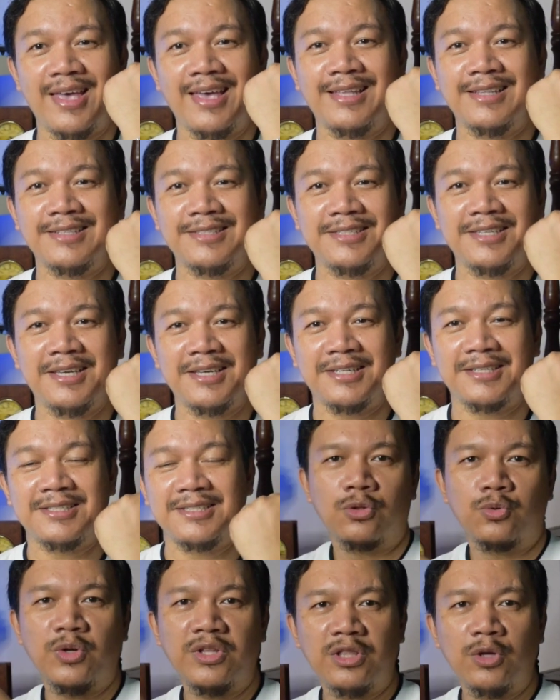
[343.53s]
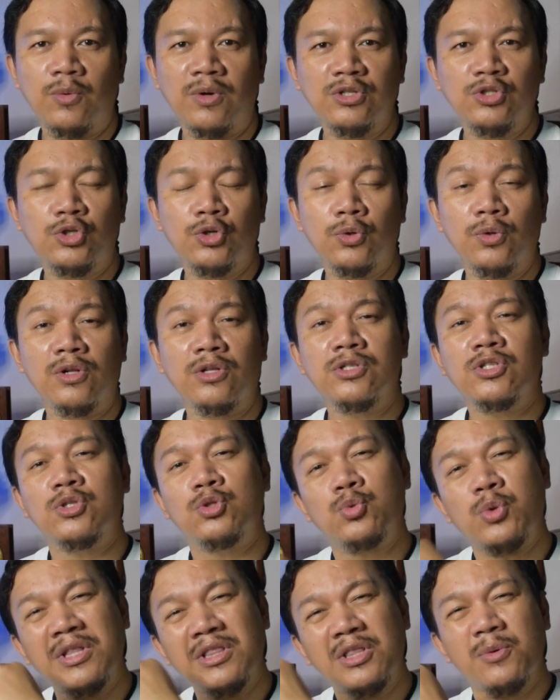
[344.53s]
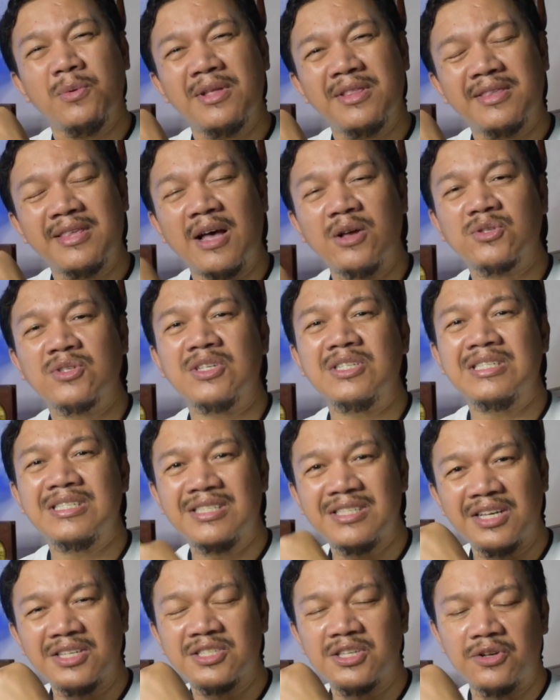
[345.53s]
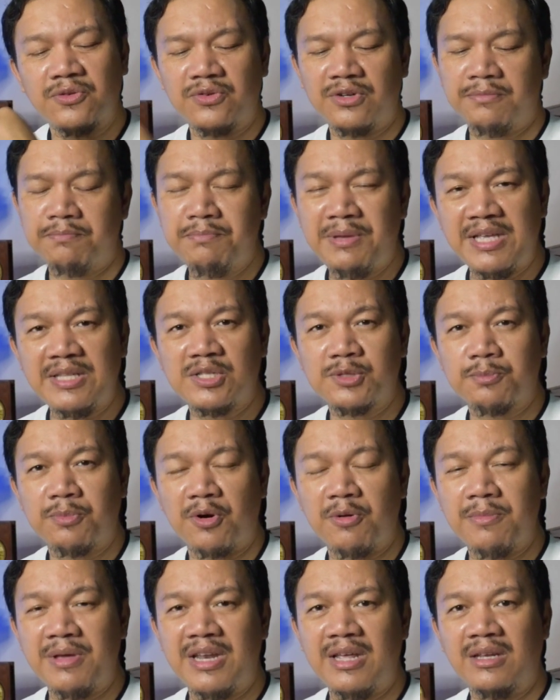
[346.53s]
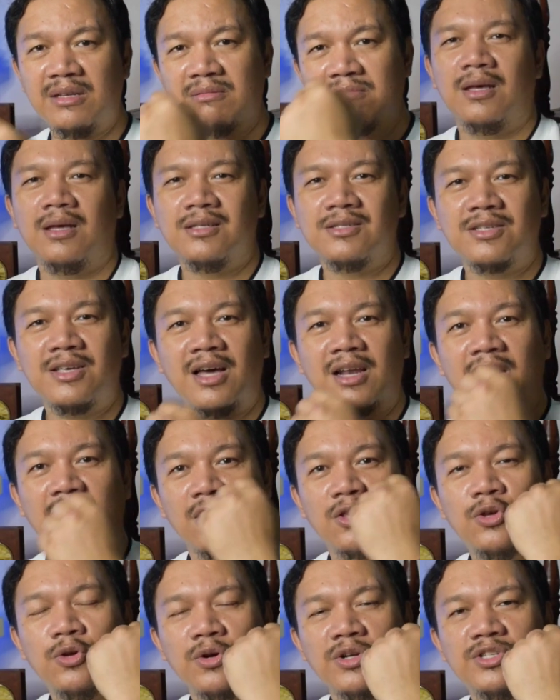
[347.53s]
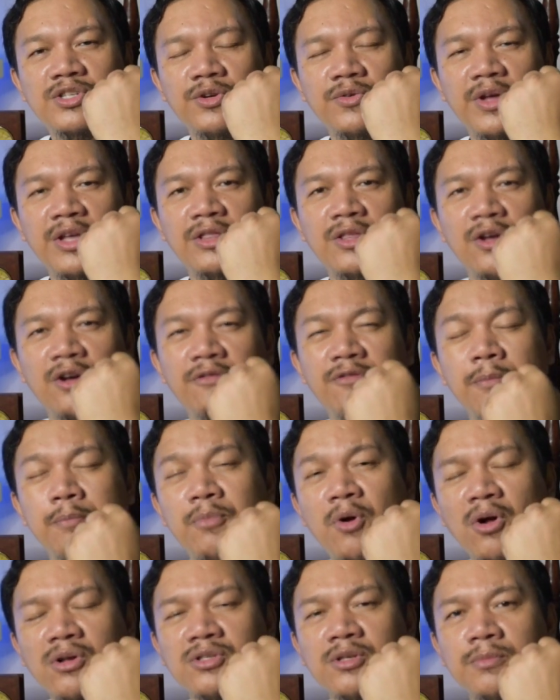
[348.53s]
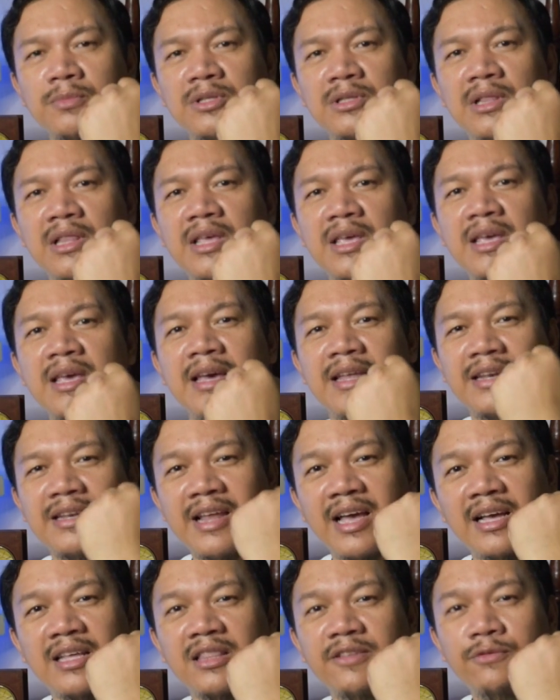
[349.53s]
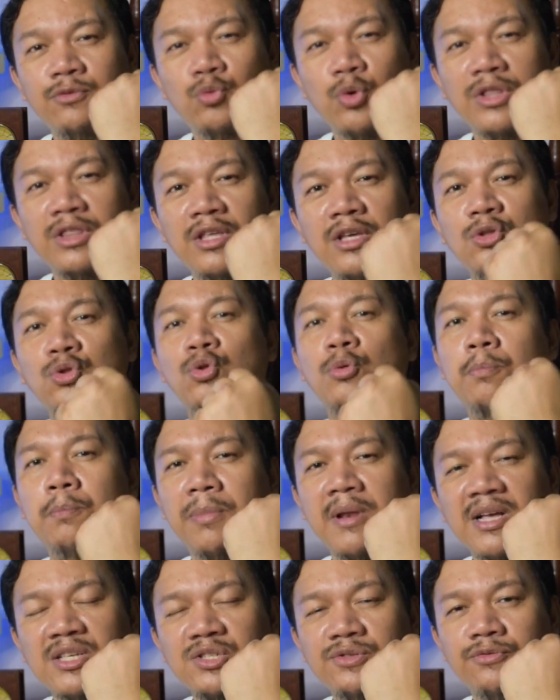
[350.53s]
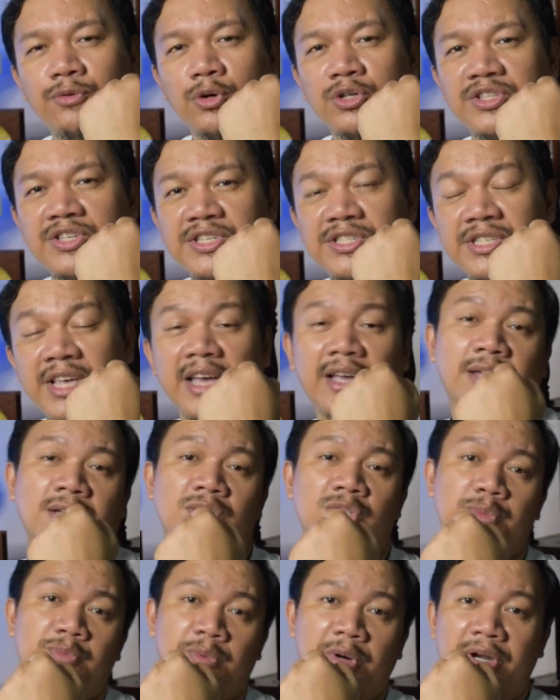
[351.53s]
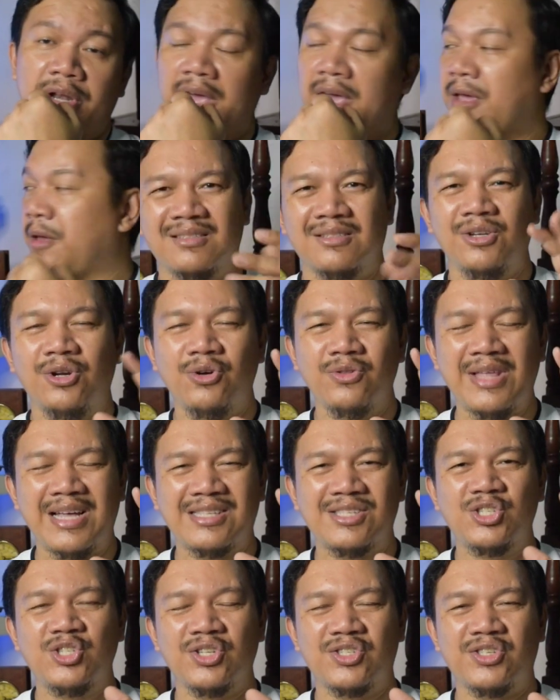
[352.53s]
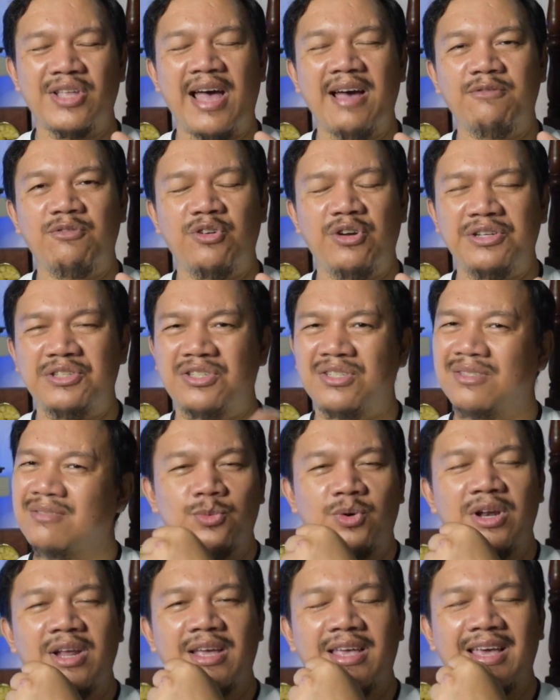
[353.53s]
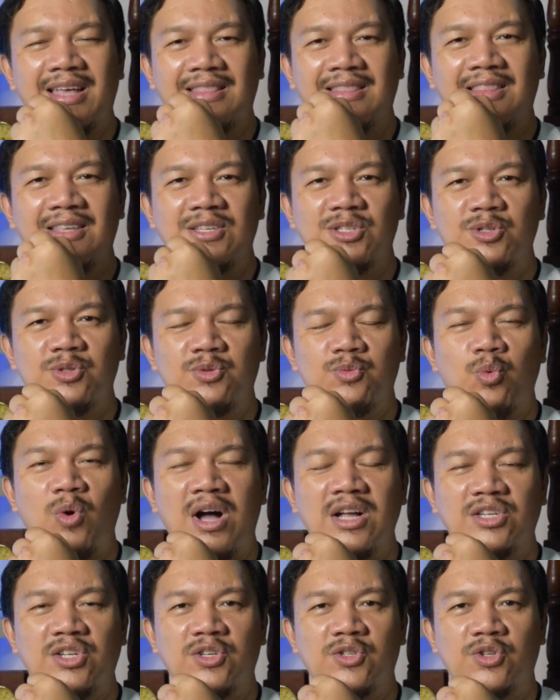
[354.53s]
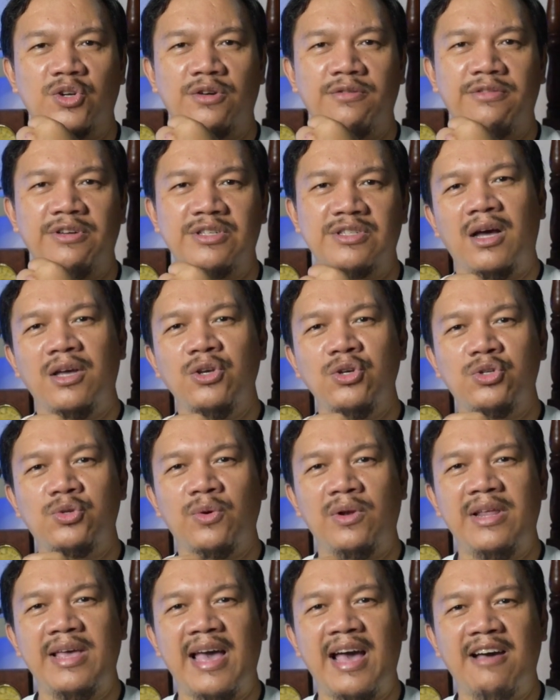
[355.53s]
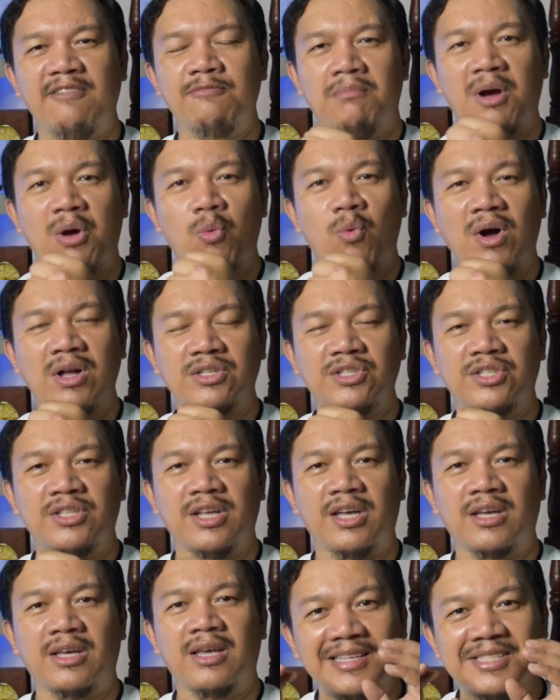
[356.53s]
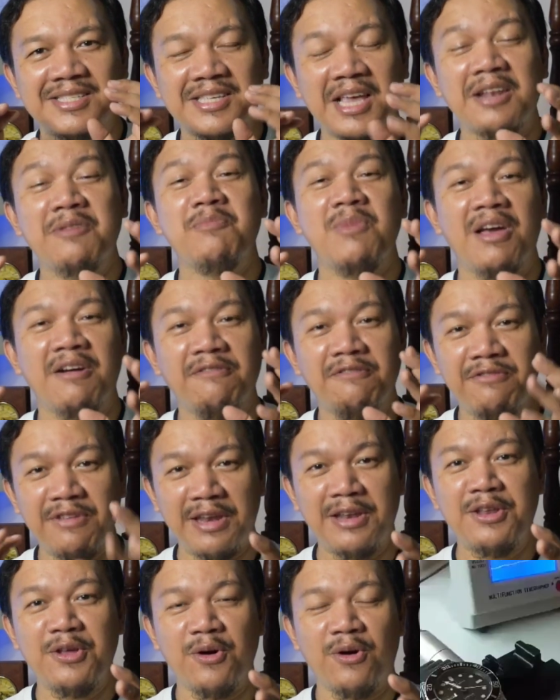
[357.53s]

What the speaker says: and ticks. 21 joules, 21,600 beats per minute. It's got an accuracy rating of approximately -20 to +40 seconds per day. You know, that's just average. When I get this watch service, I usually have my watch tech send me a video